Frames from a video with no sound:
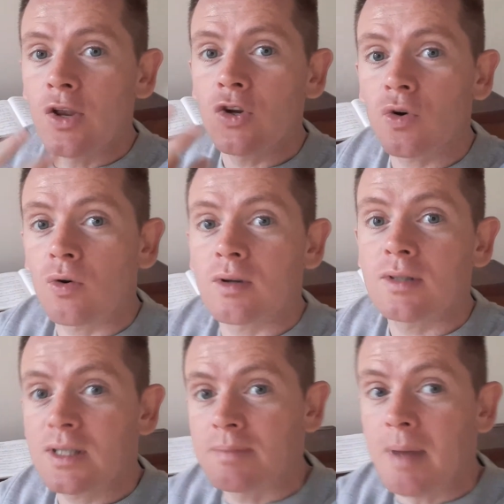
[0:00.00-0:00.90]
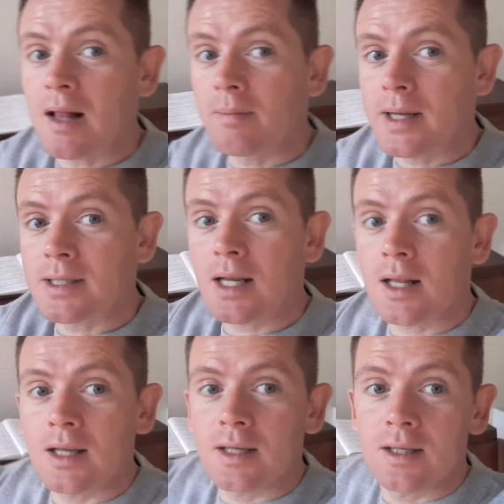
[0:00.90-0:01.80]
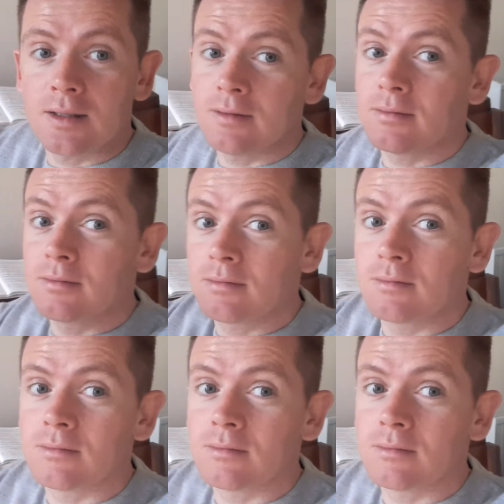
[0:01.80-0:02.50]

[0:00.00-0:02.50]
you're going to smell basically